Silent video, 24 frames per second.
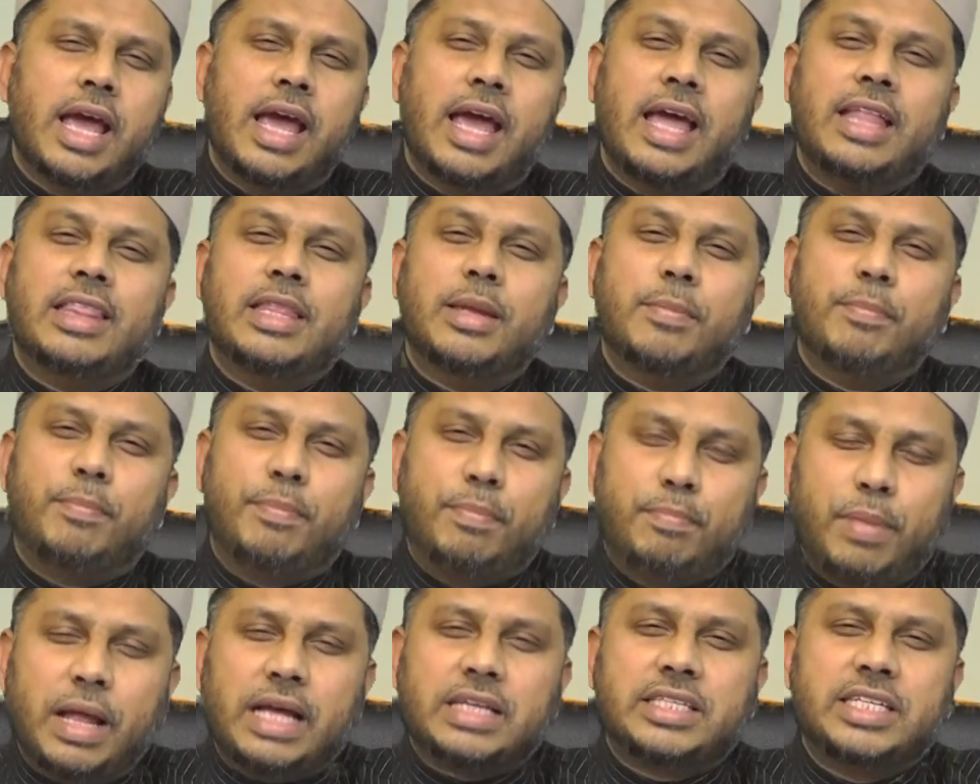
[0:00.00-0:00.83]
and the
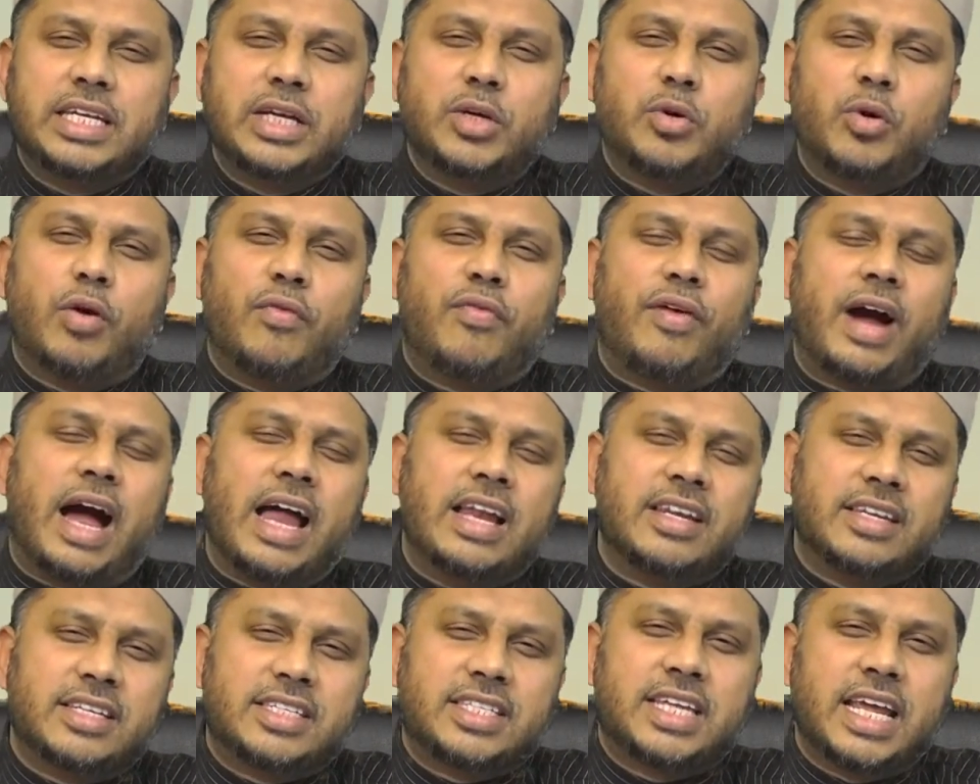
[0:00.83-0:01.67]
blessing of
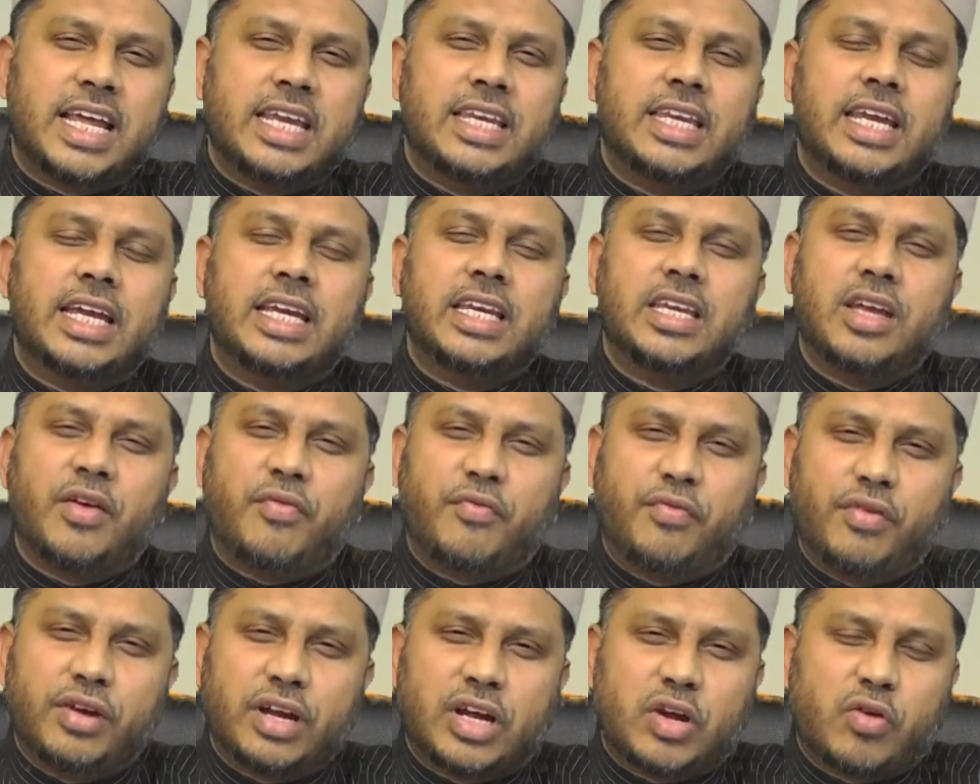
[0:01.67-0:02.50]
understanding
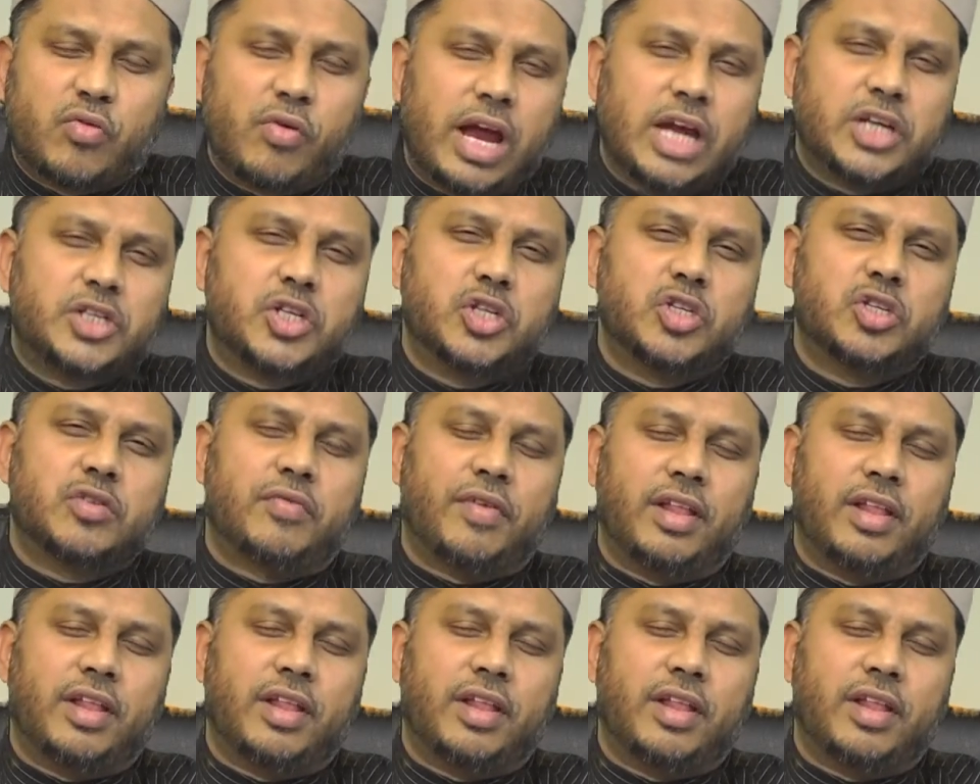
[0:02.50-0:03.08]
different creations